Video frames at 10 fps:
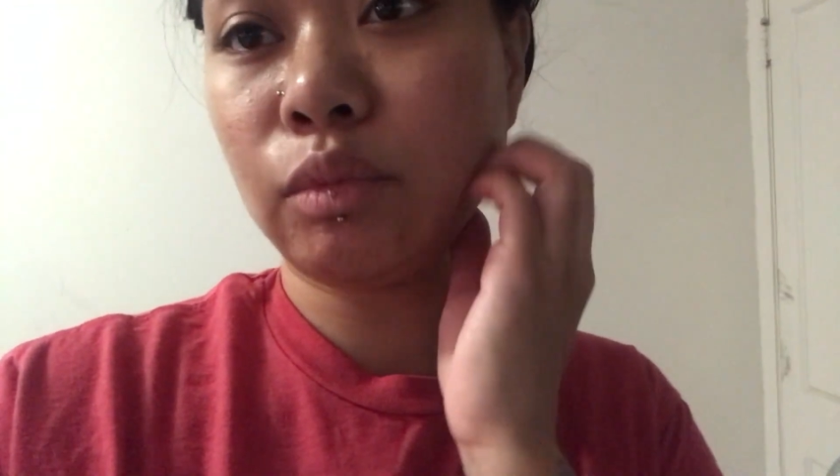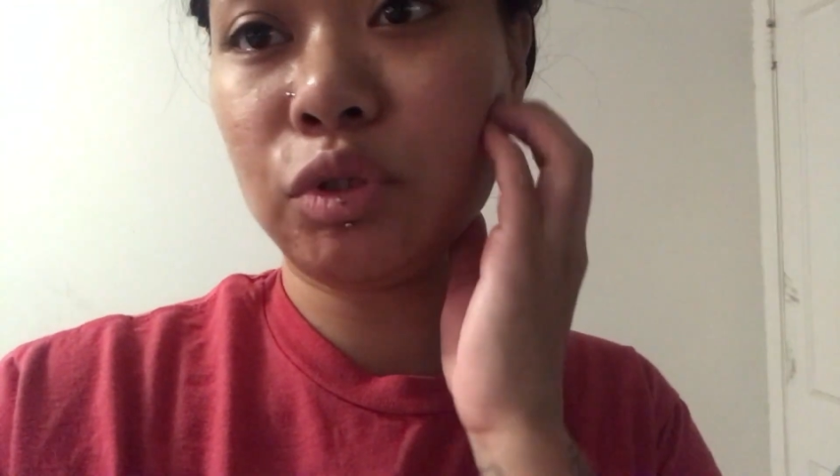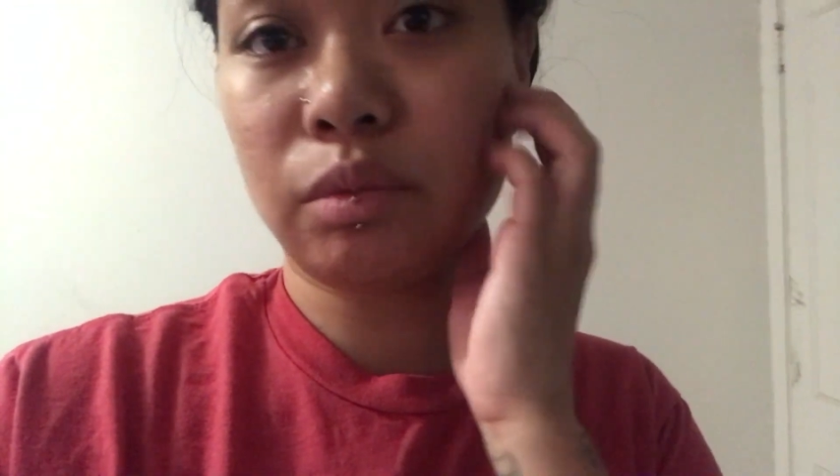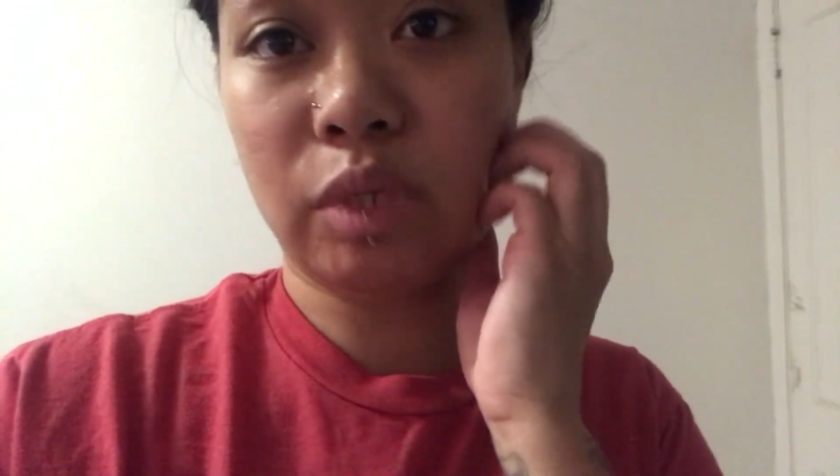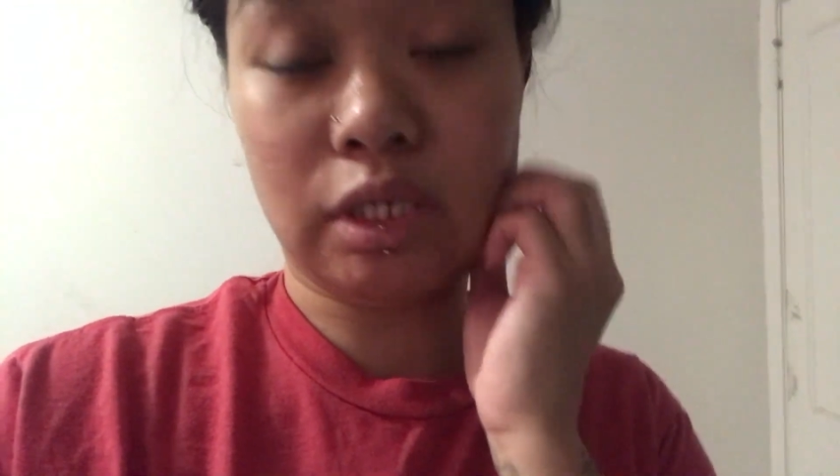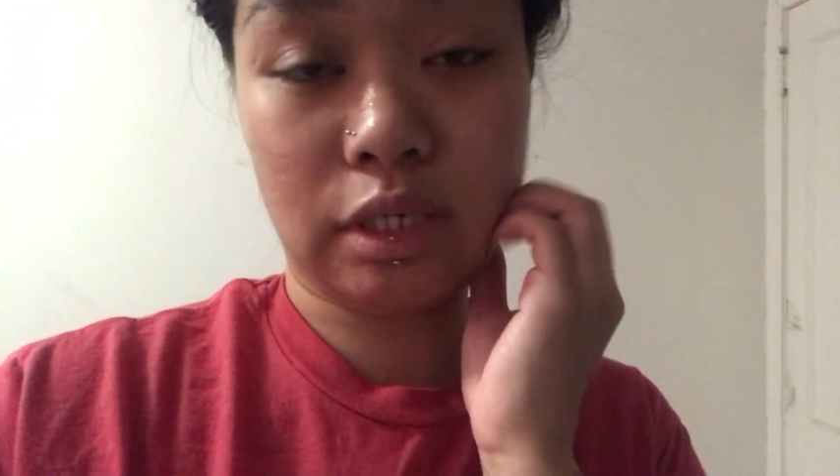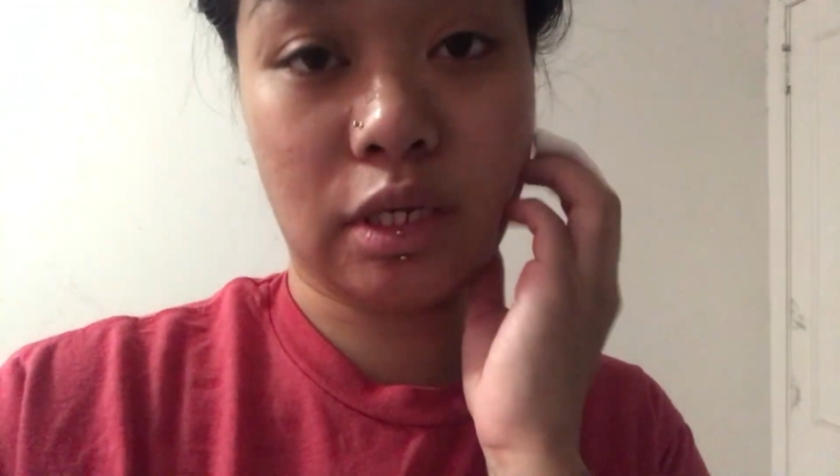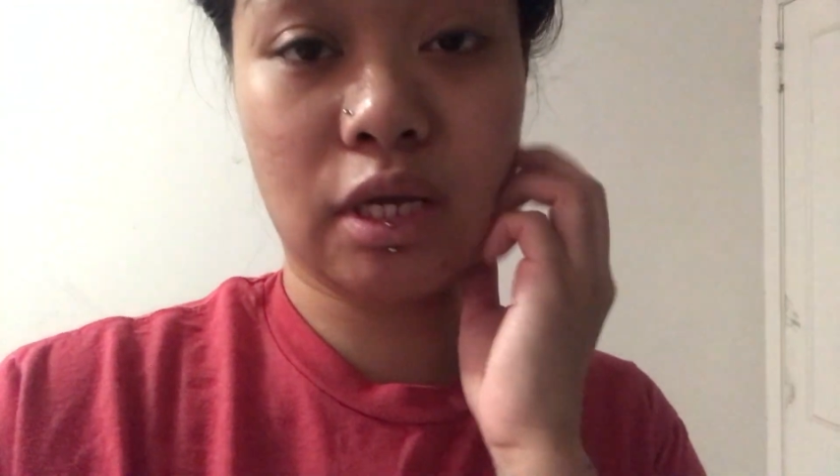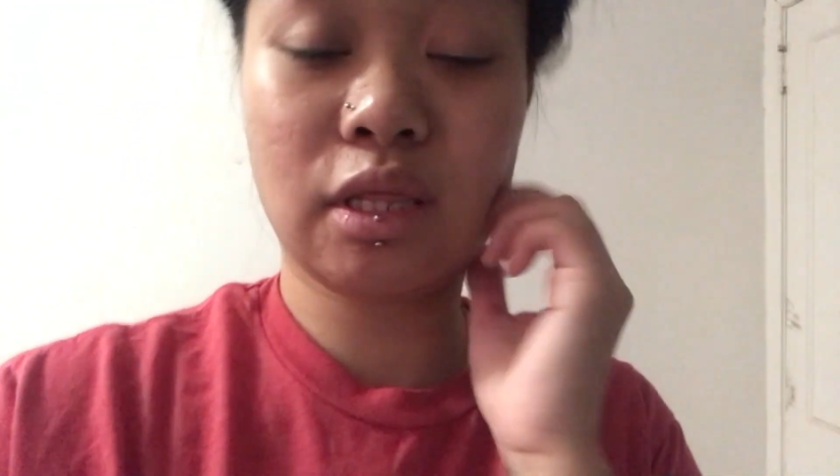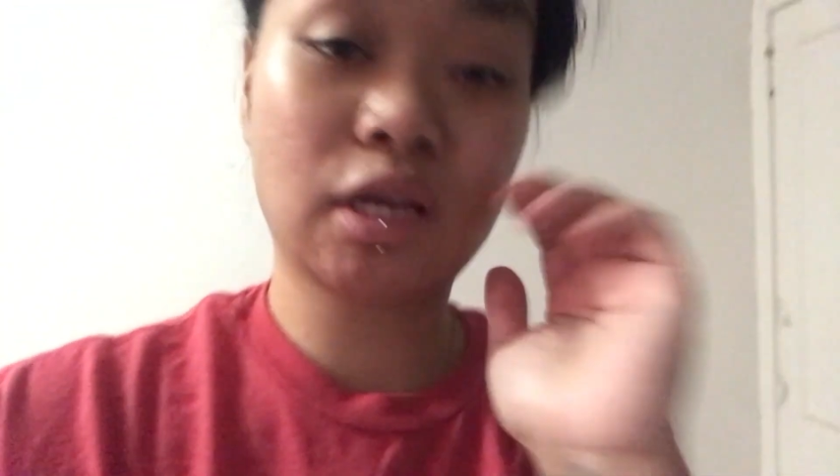do some
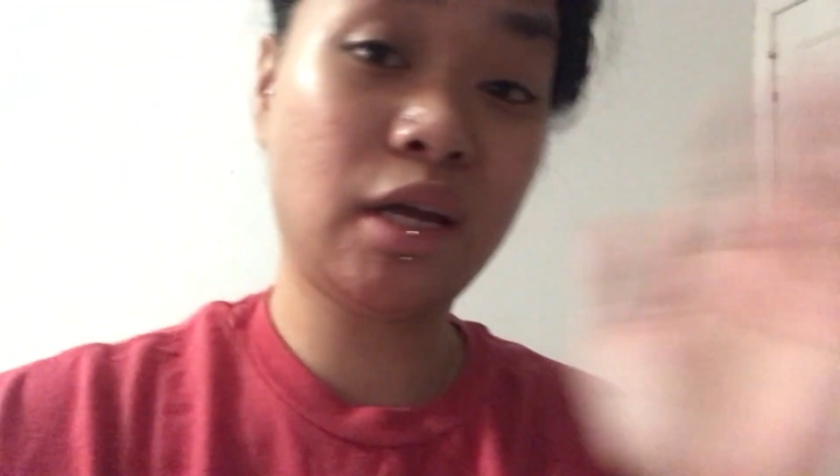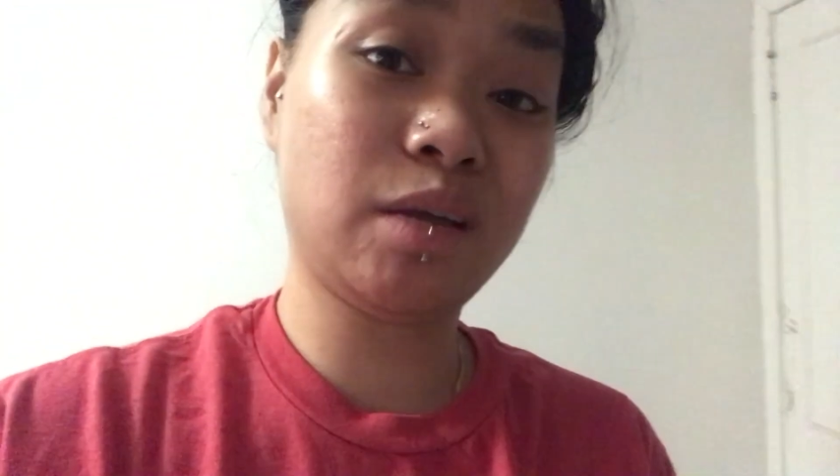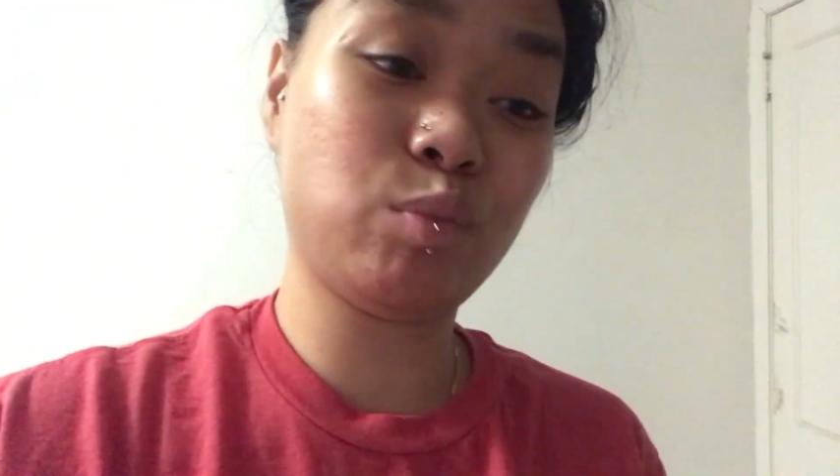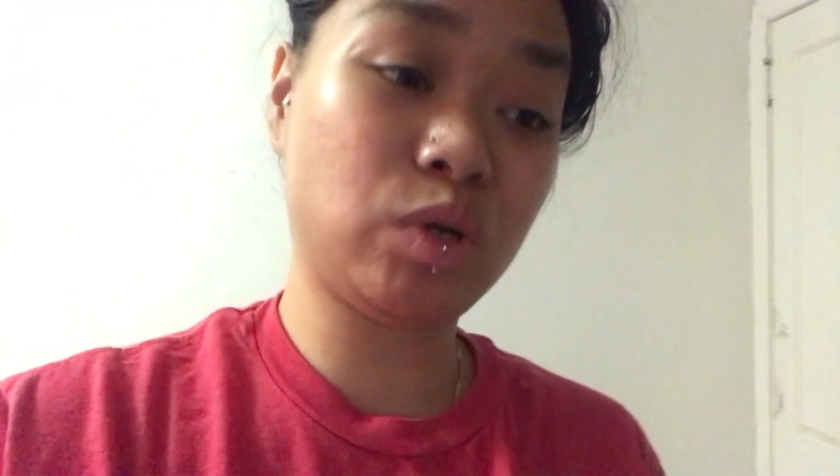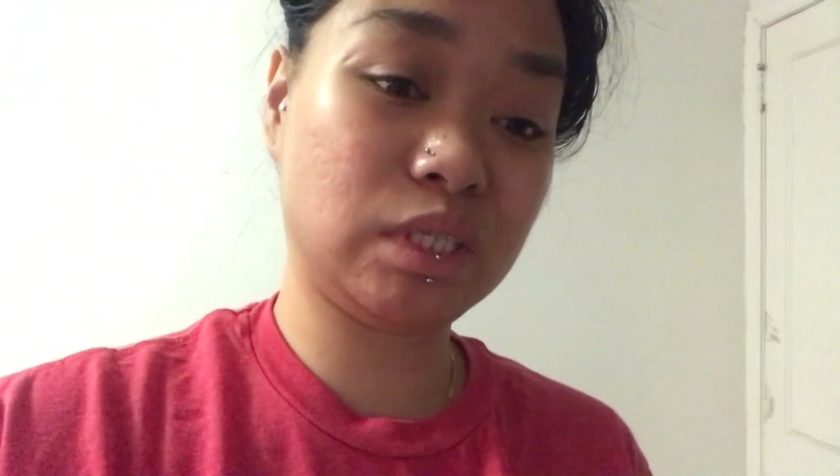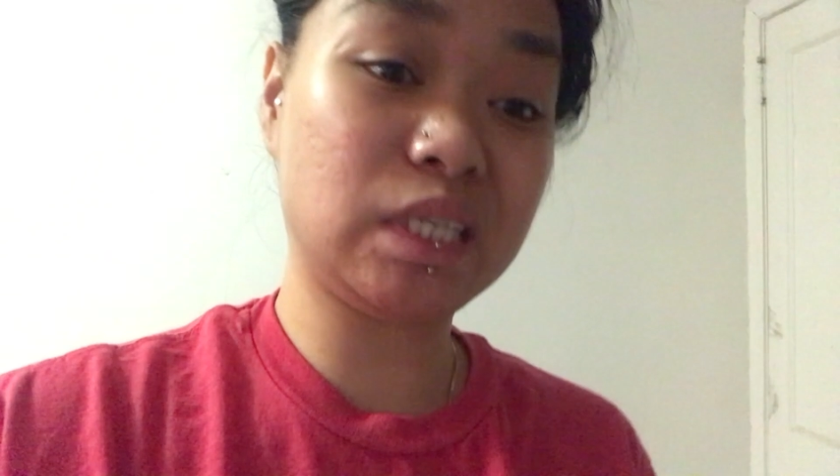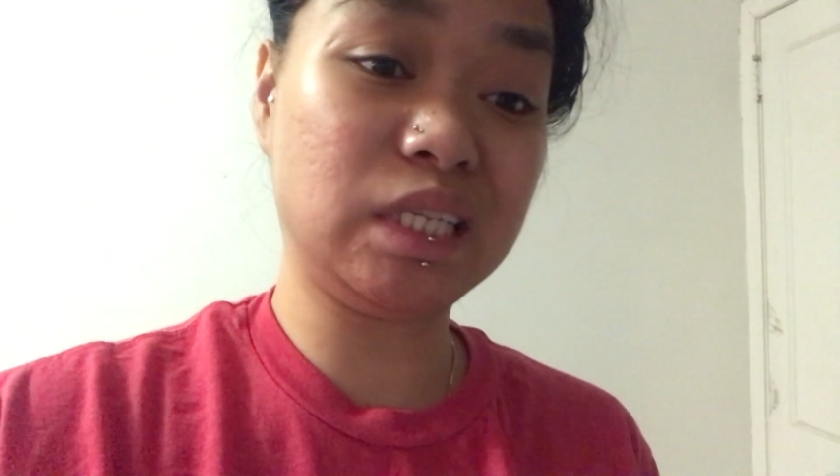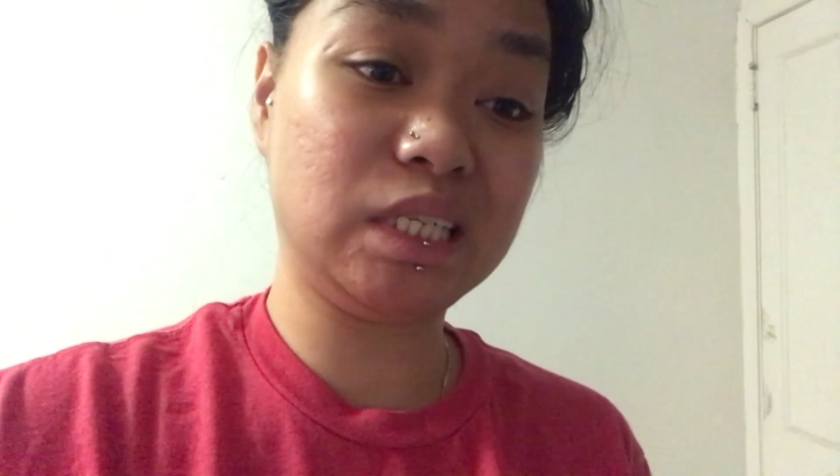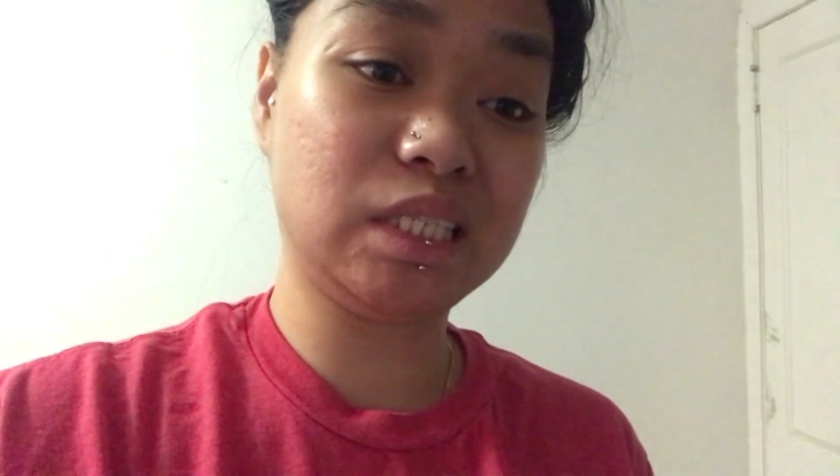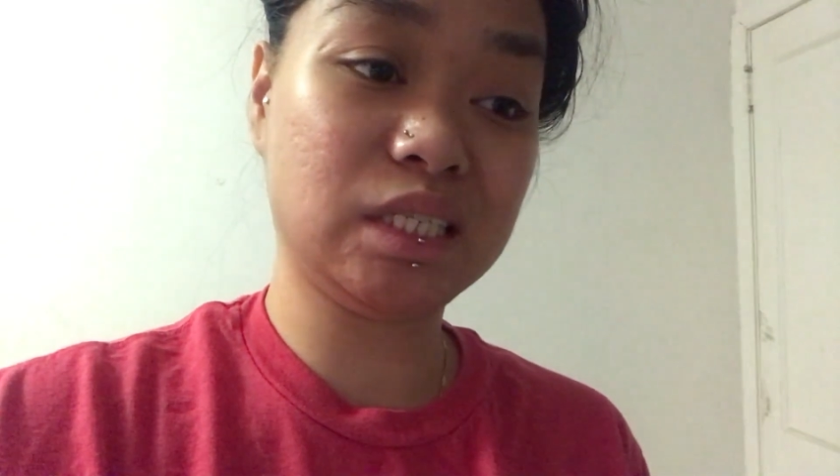editing, and then I got more to clean.